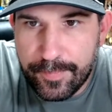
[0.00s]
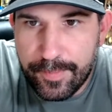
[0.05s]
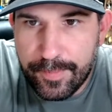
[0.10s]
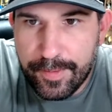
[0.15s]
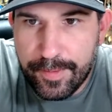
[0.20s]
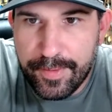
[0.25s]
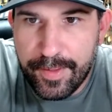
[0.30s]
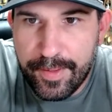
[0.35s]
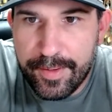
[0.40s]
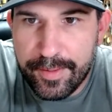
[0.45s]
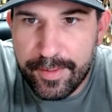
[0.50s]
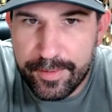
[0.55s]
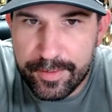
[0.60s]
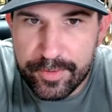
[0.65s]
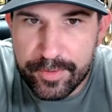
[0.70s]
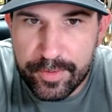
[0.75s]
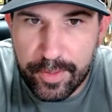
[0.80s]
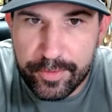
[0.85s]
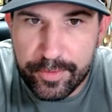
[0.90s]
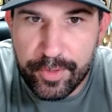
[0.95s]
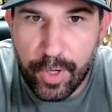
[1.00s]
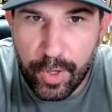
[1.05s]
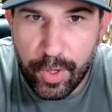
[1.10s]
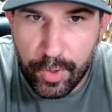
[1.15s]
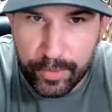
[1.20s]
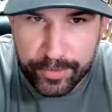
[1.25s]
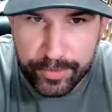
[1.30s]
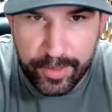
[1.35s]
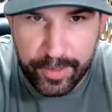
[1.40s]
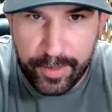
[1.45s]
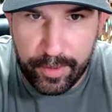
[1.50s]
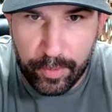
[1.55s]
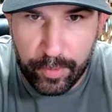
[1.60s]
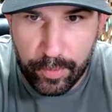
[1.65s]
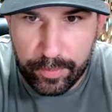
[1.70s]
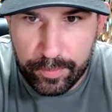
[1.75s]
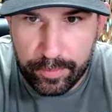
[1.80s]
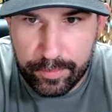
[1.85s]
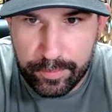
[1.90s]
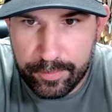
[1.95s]
a tall tale.
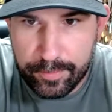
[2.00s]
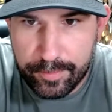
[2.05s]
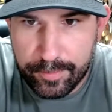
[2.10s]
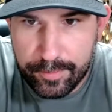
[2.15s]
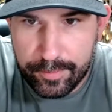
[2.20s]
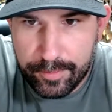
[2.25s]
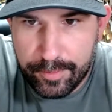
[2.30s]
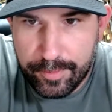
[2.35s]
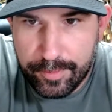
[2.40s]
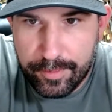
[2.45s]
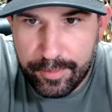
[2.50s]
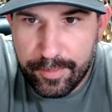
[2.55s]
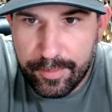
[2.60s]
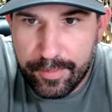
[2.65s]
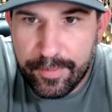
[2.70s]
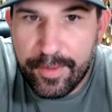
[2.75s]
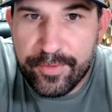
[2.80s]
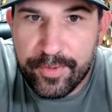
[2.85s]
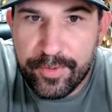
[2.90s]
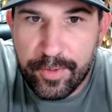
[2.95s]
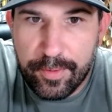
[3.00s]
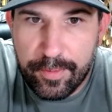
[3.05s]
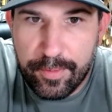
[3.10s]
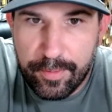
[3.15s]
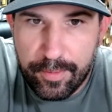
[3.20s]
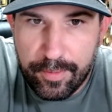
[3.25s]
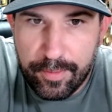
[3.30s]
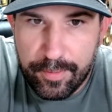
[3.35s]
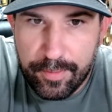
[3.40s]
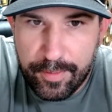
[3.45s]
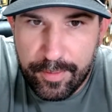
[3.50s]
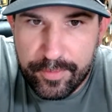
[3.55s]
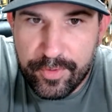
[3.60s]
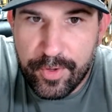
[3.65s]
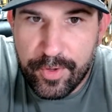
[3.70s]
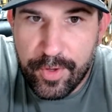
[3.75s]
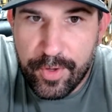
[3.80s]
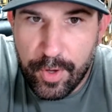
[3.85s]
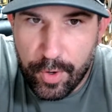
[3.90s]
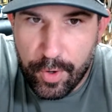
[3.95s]
That's
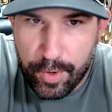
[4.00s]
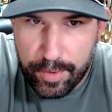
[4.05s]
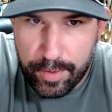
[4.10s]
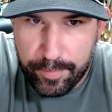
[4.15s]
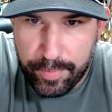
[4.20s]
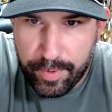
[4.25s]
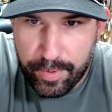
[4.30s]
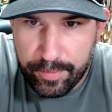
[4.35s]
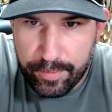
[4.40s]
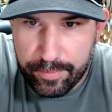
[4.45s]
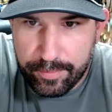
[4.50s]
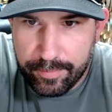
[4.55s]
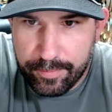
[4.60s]
a yarn, bro.